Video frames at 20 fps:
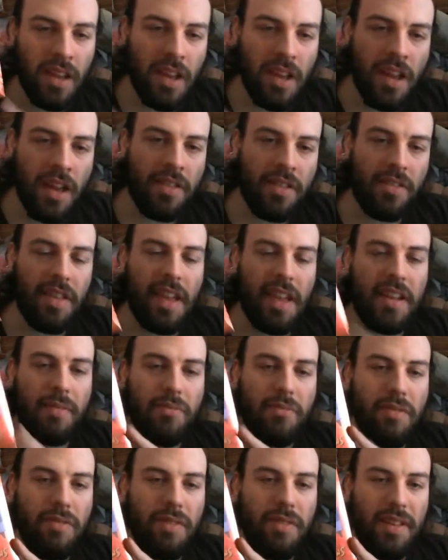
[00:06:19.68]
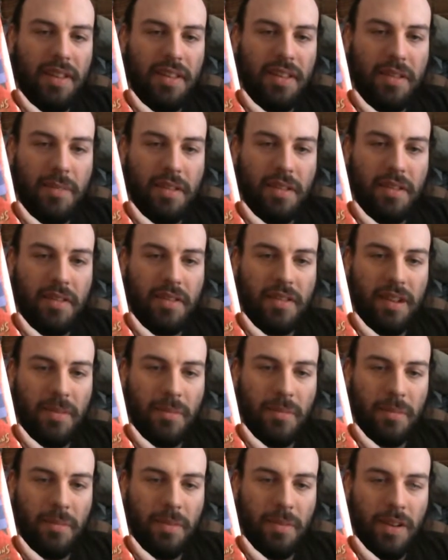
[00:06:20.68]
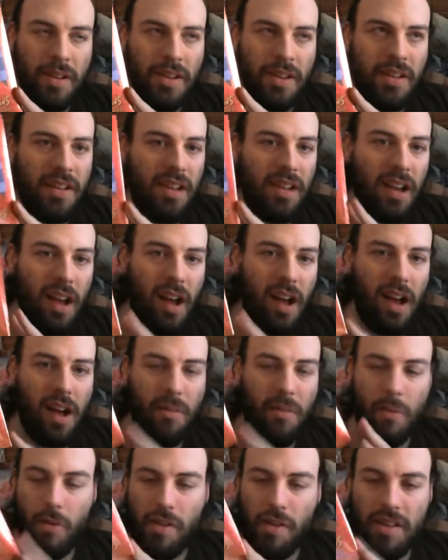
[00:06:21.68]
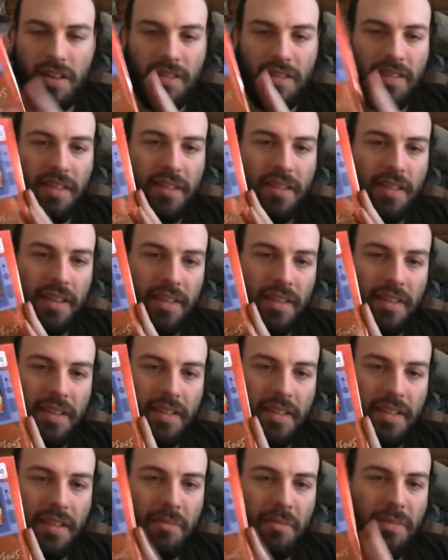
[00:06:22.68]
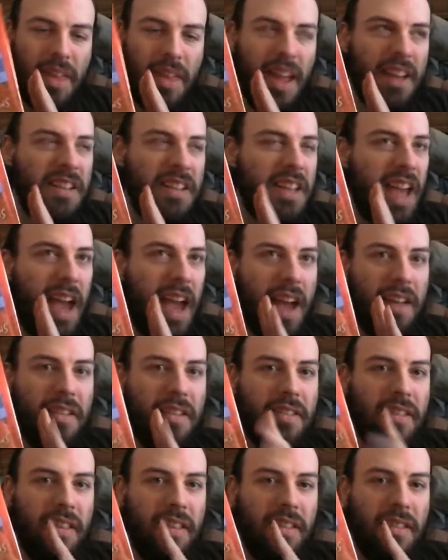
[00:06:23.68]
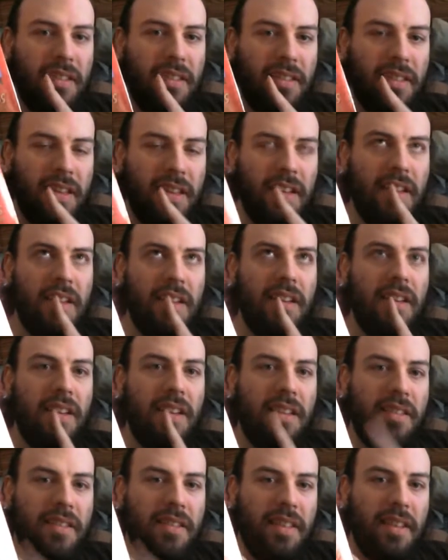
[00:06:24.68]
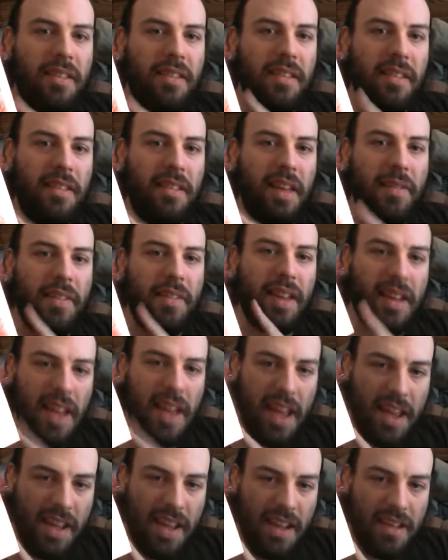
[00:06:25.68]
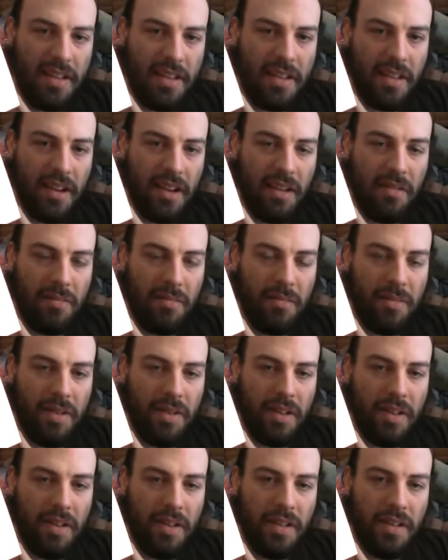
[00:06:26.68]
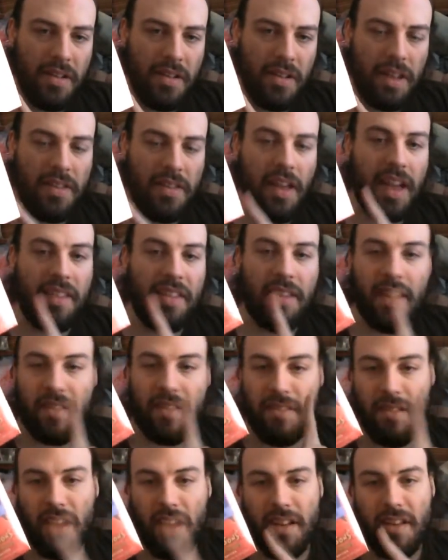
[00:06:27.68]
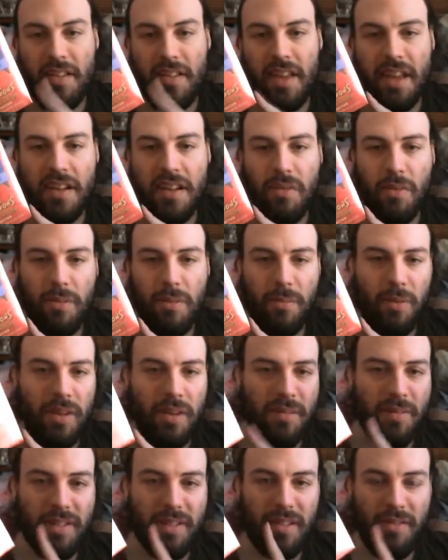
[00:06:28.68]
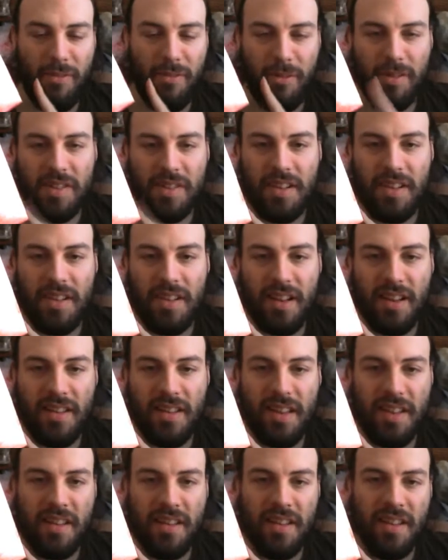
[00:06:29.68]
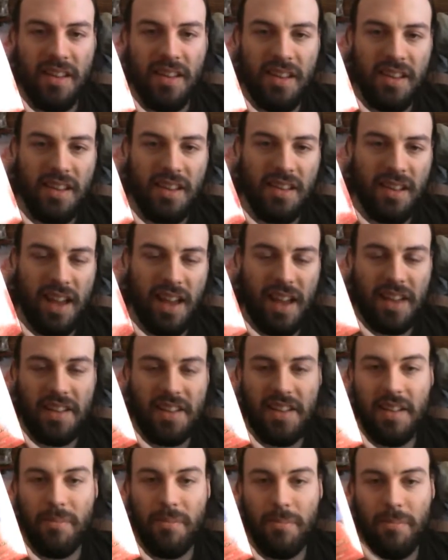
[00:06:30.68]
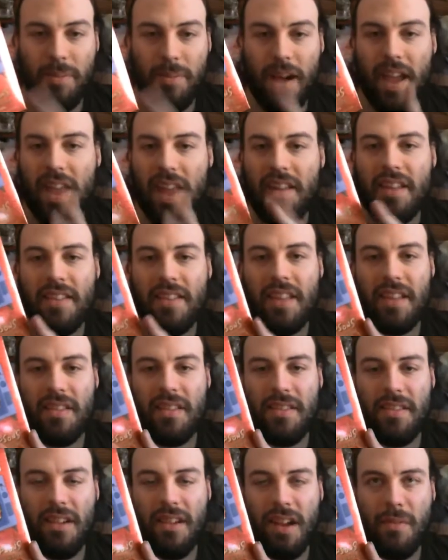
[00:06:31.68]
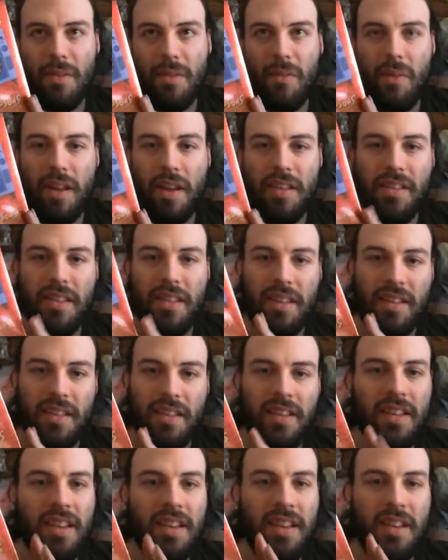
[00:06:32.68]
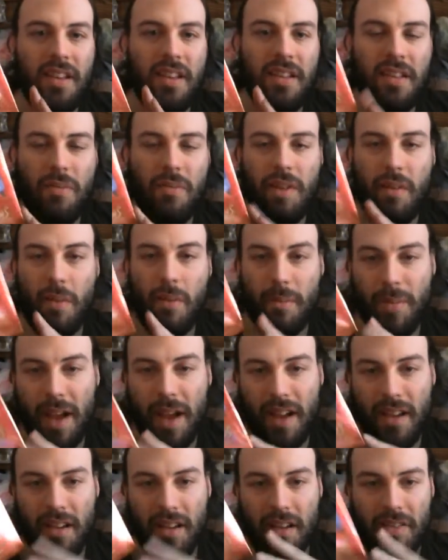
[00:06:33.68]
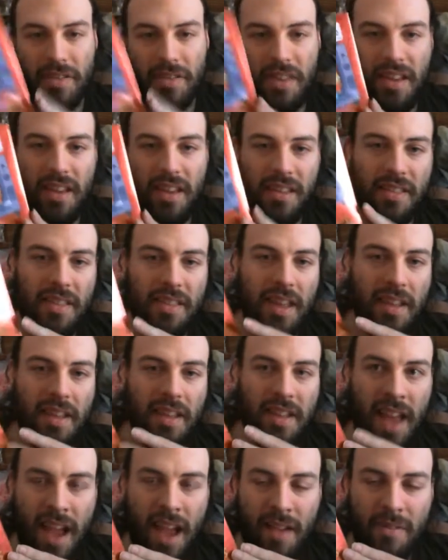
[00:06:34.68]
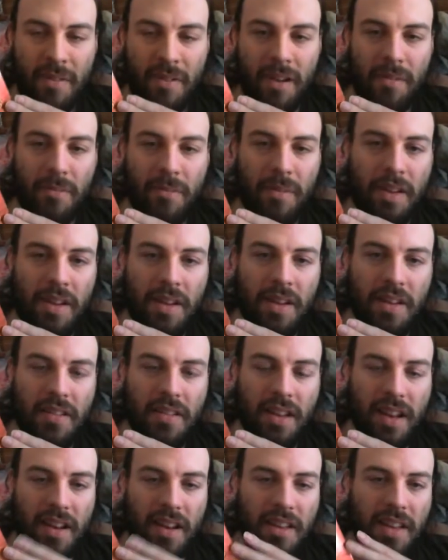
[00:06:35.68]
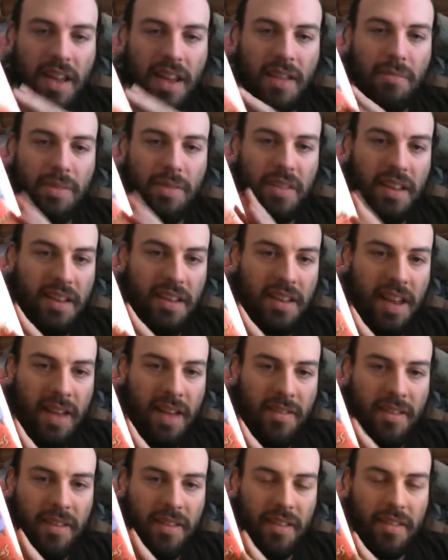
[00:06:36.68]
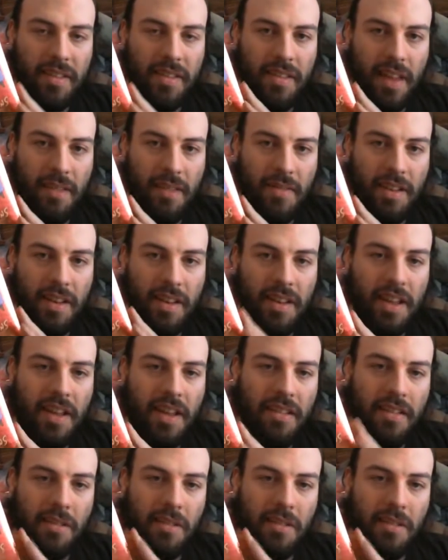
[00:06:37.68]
So they ended up re-releasing them into ordinary sets like this. They actually had seasons 6, 7, and 8, and they actually had 9 and 10 at one point, but unfortunately 9 and 10 I actually didn't buy any at that time I went, and then when I went back and got these, they didn't have 9 and 10, but they did have 6, 7, and 8.